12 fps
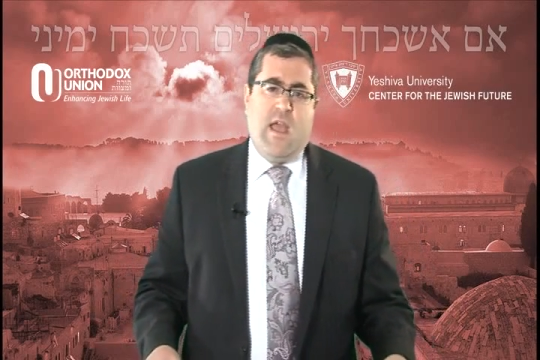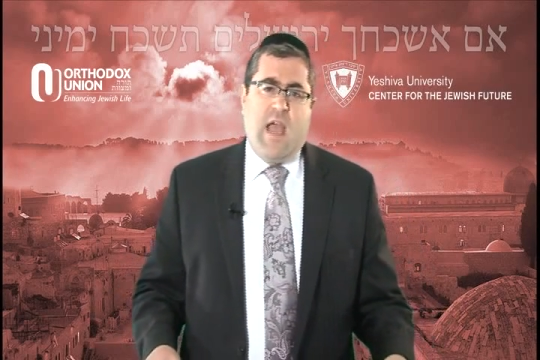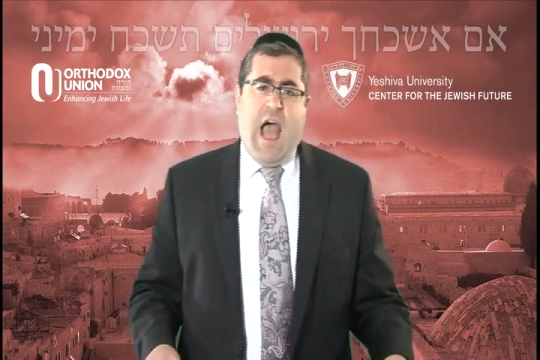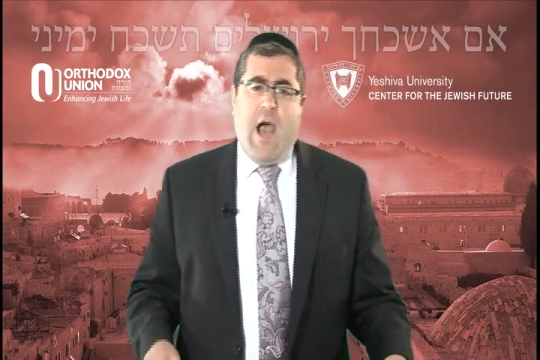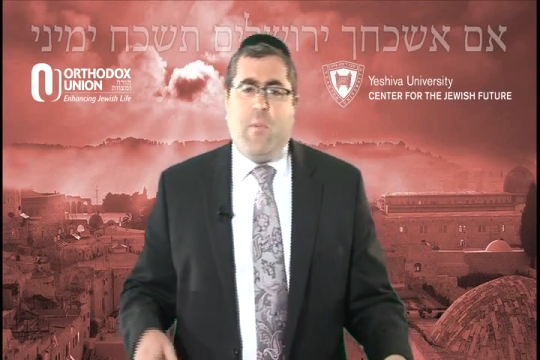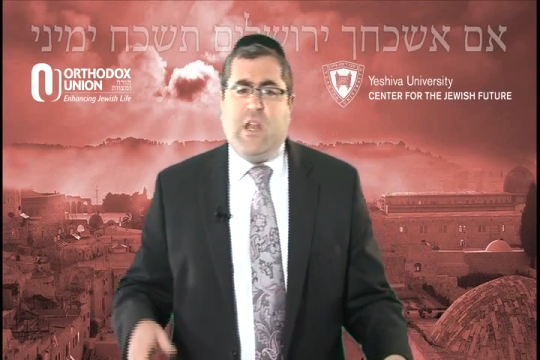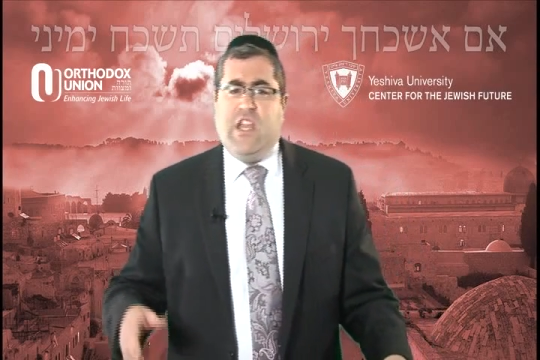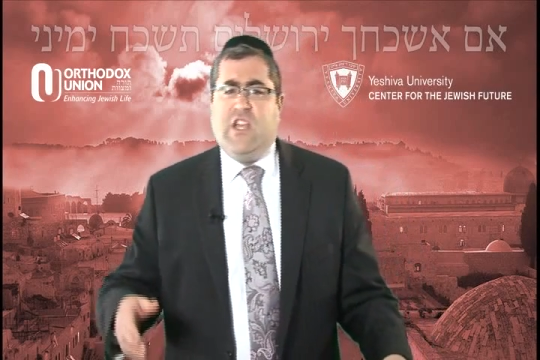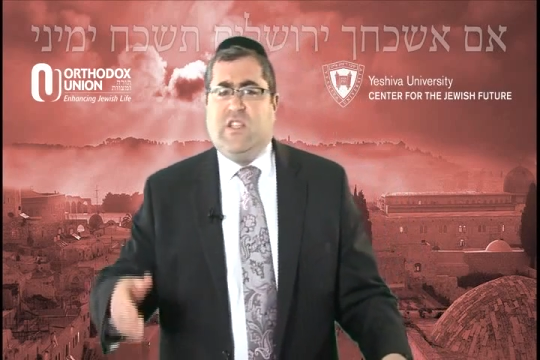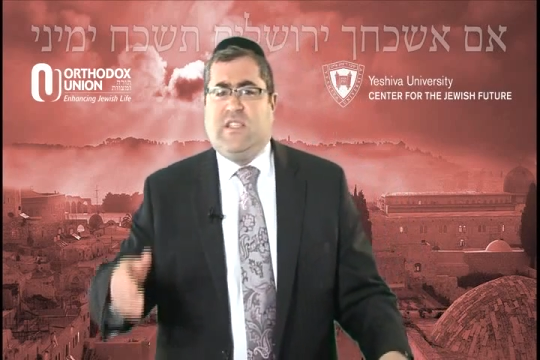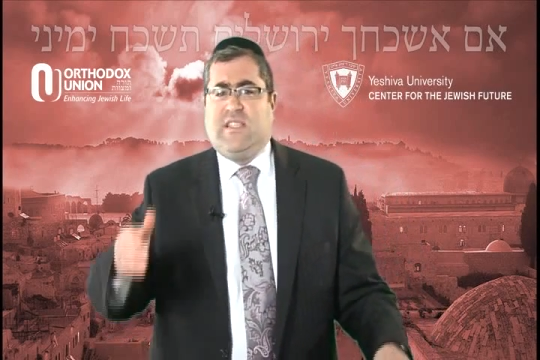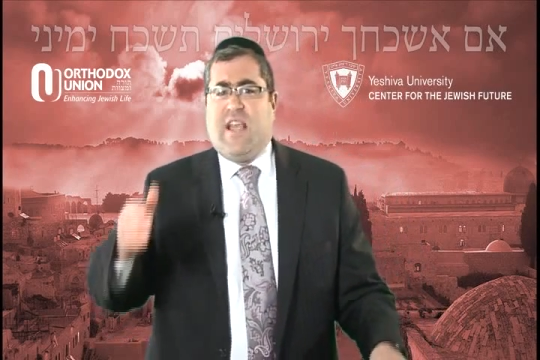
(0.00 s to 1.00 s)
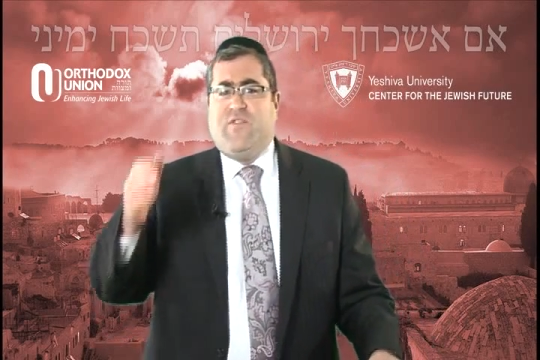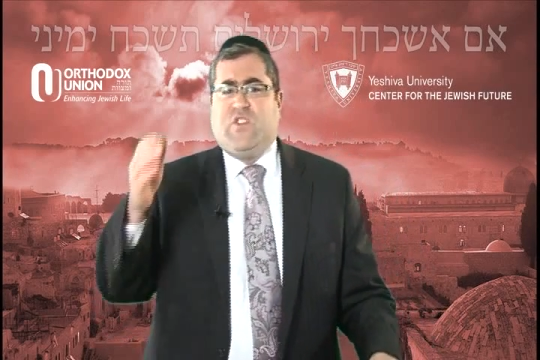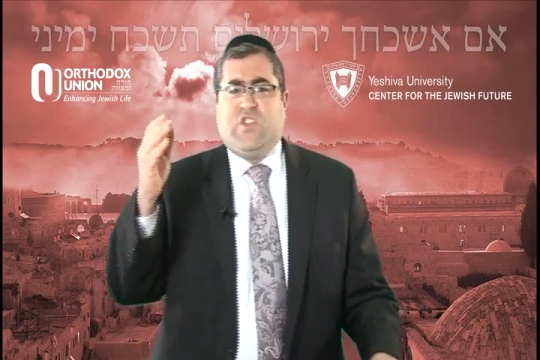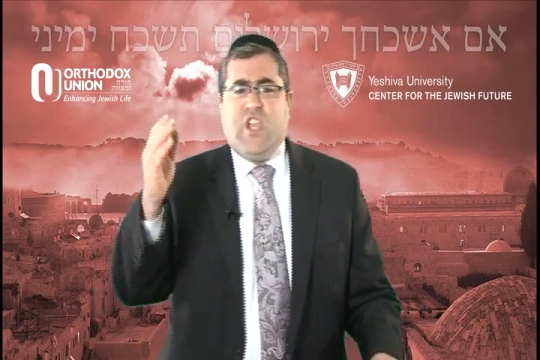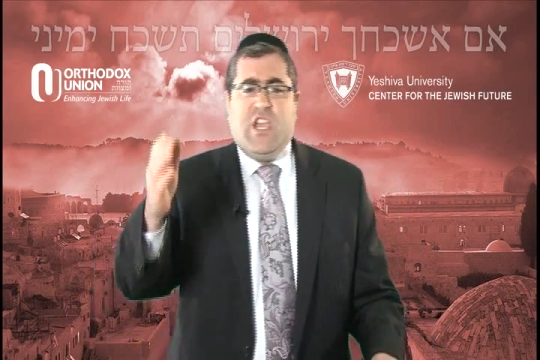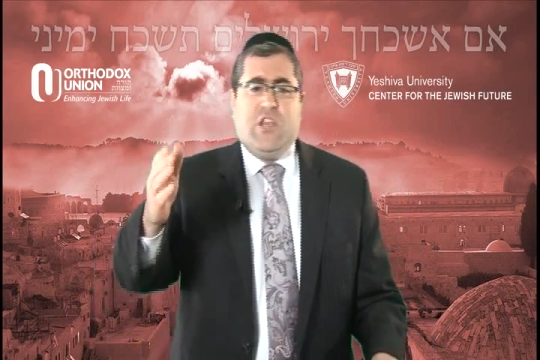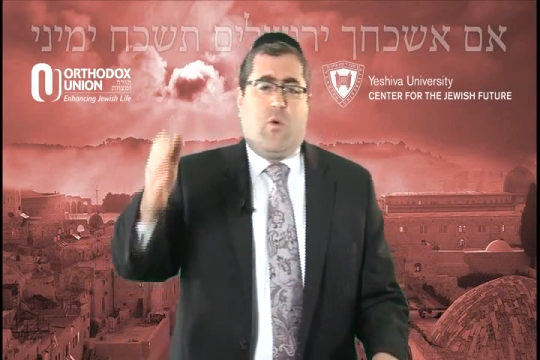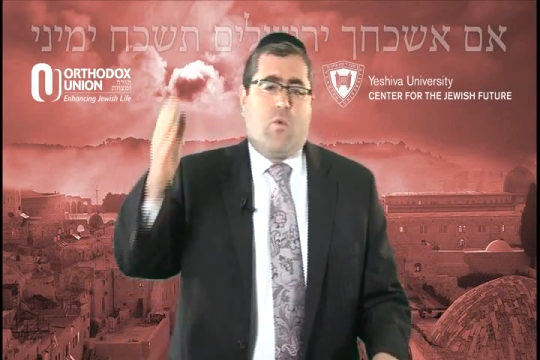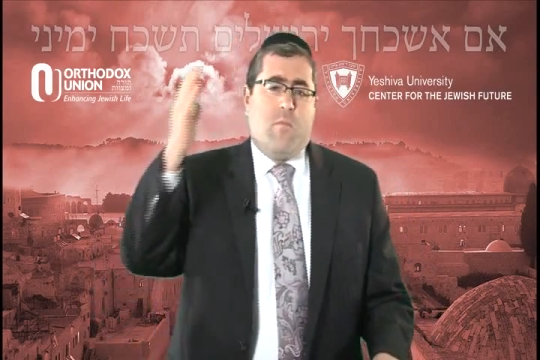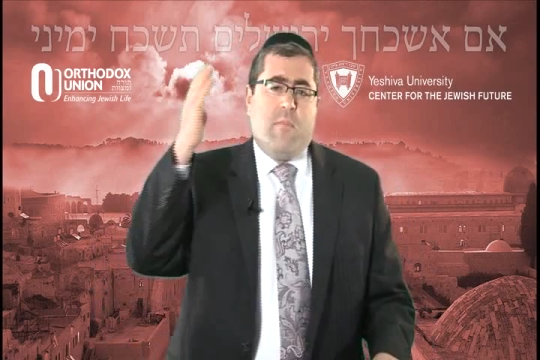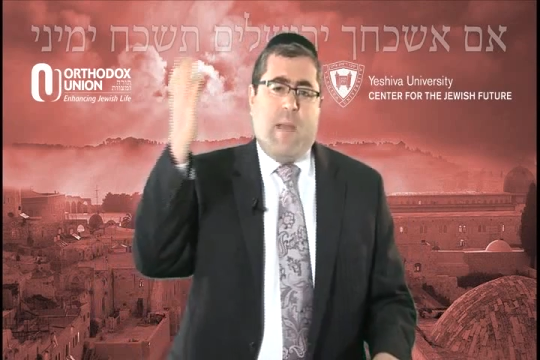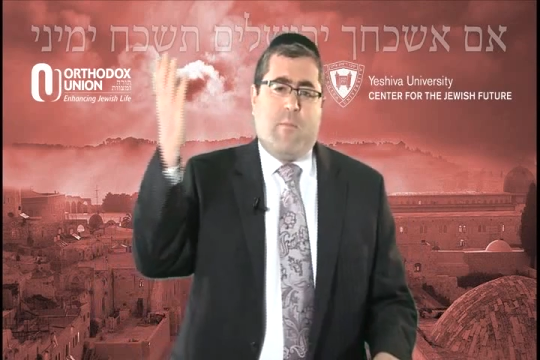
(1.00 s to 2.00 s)
How many of us have seen
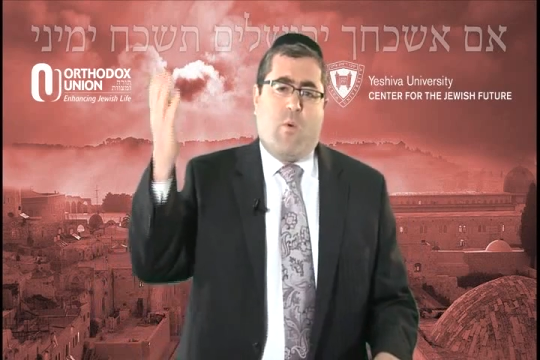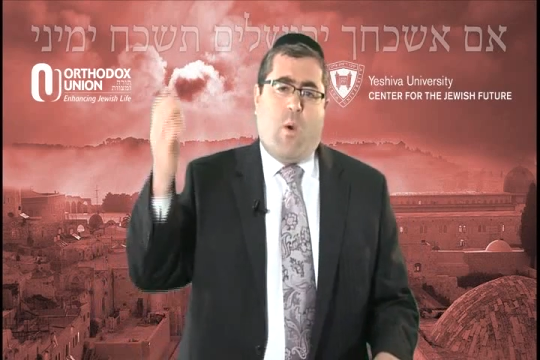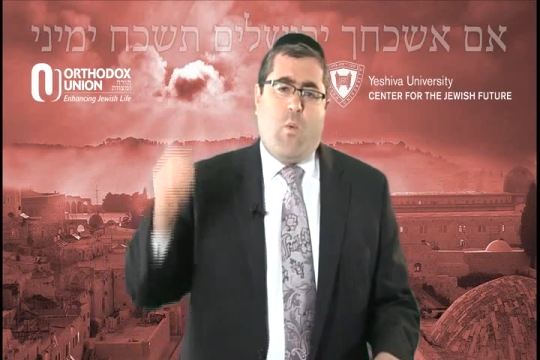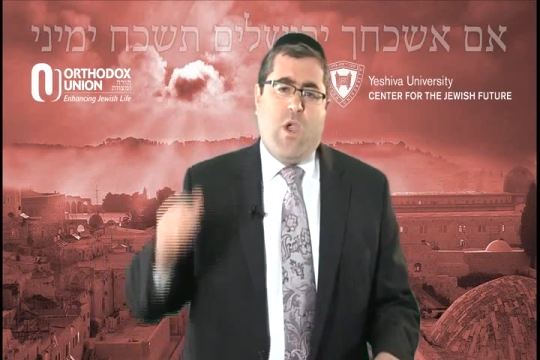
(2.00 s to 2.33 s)
or remember when